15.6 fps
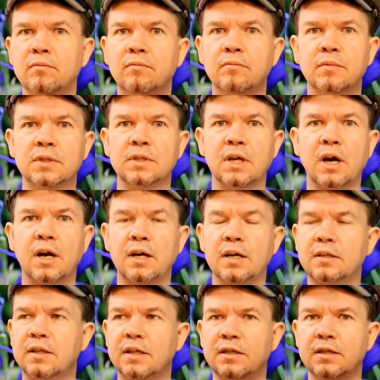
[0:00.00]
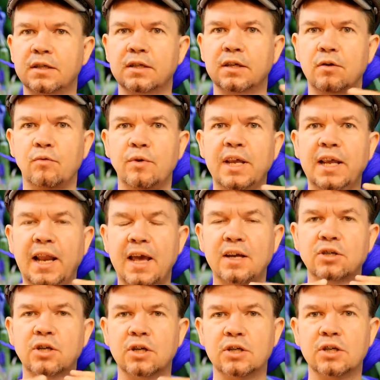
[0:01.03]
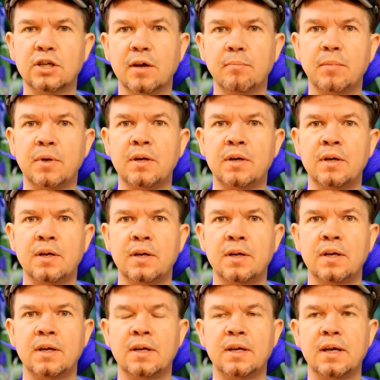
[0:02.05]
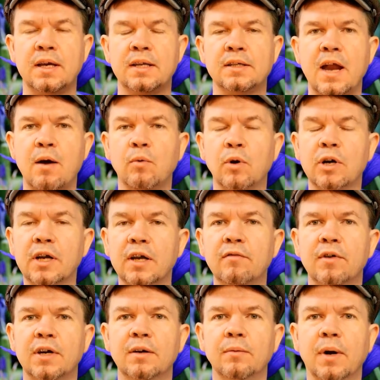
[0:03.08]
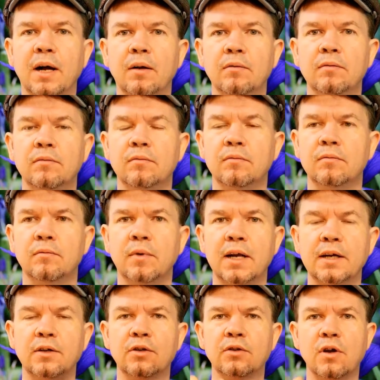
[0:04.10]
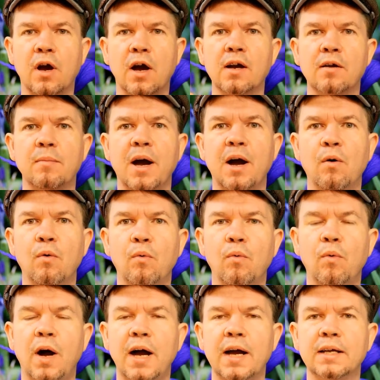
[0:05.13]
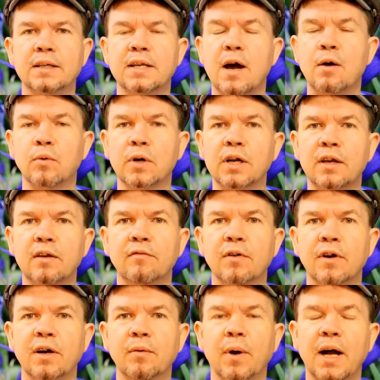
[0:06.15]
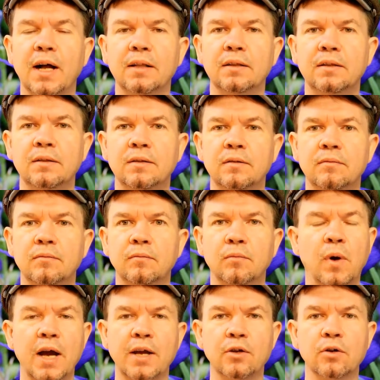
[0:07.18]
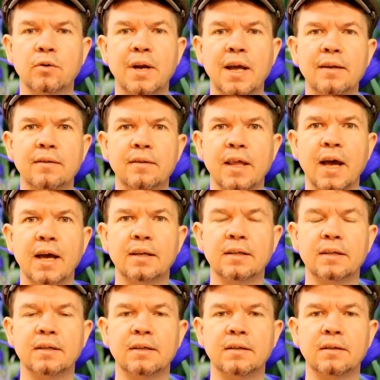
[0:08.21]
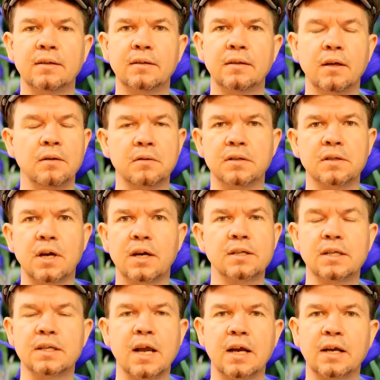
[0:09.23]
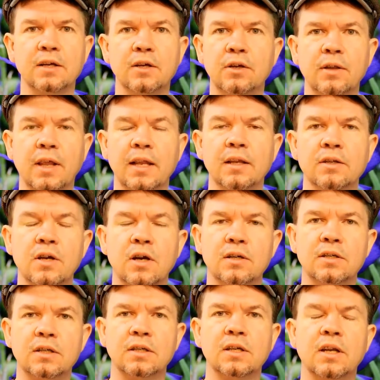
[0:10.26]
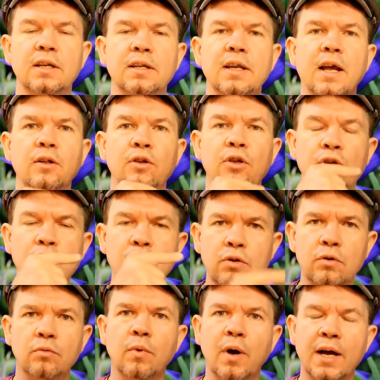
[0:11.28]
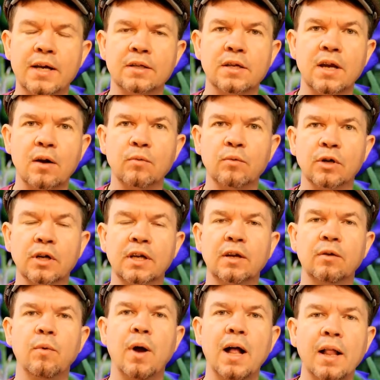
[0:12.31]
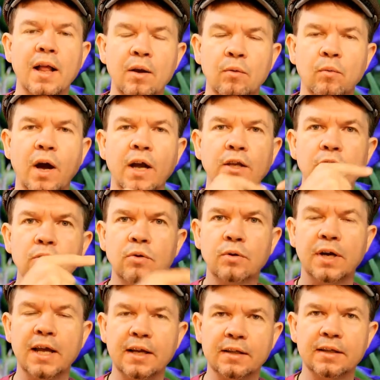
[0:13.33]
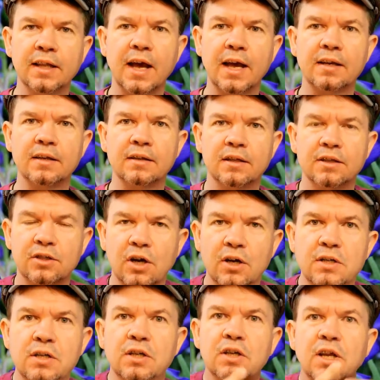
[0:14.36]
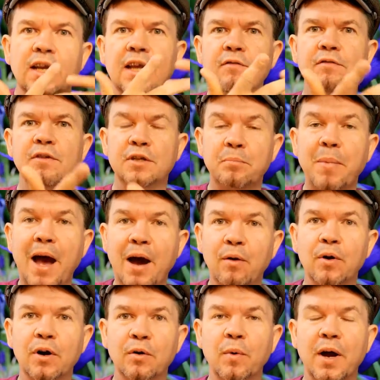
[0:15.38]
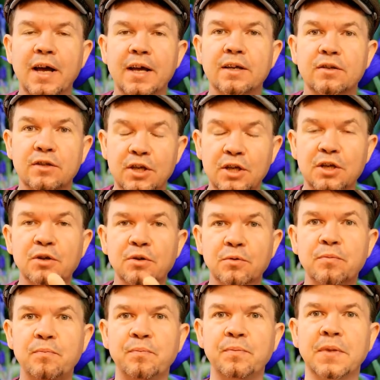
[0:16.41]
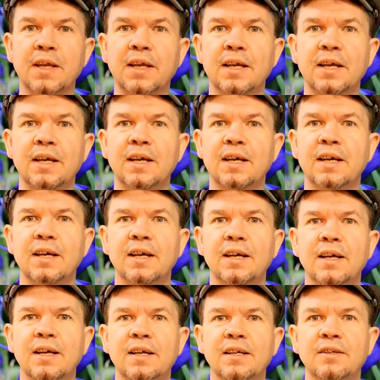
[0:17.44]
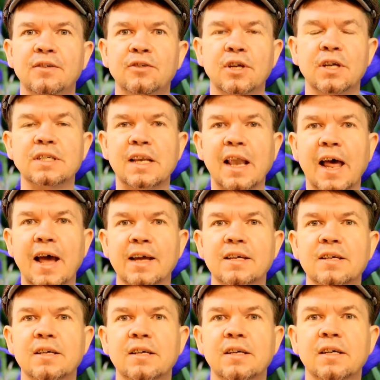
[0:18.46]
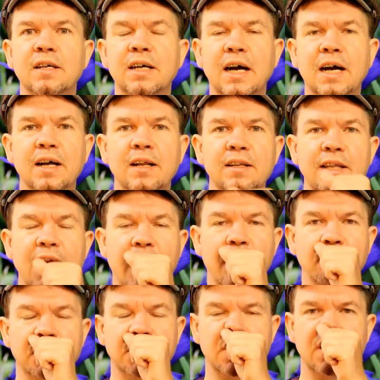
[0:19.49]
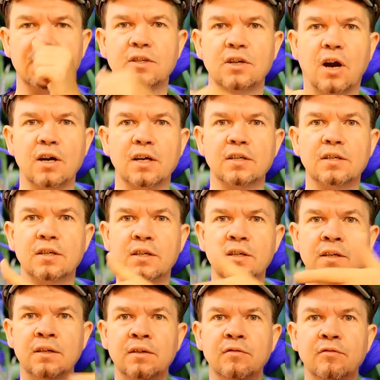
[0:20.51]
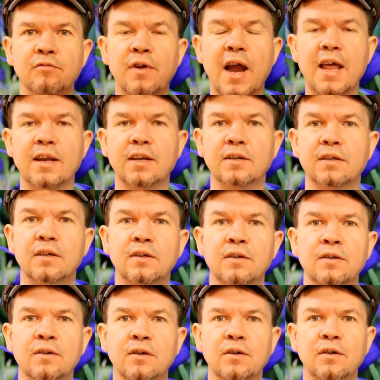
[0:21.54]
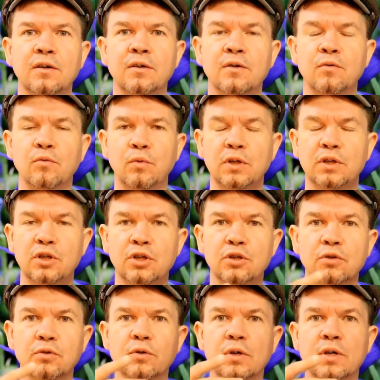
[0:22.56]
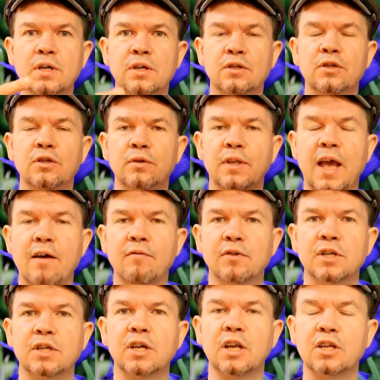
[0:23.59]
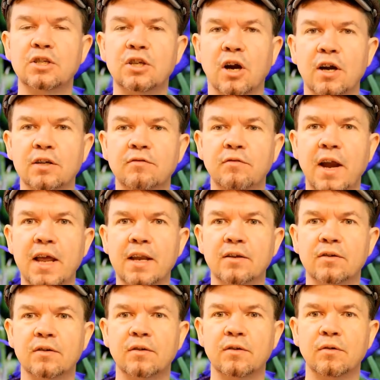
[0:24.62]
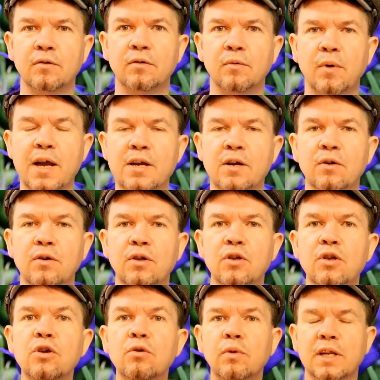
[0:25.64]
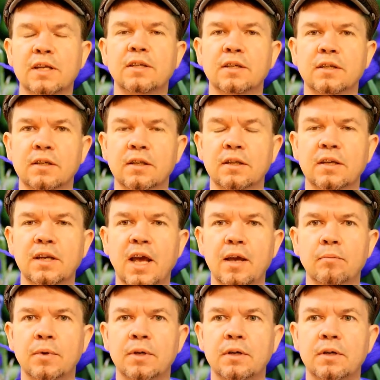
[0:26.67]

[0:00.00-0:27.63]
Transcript: Lazaris, this is a relationship. It's not working very well. Why don't you talk about why it's not working very well? Why you created that? No, Lazaris is not going to do that. Lazaris is going to tell you why it's not working well and why you created that. Lazaris is going to his power away to you. Just like the average Lazaris friend will do to the average Lazaris friend. Why don't you listen to the tape?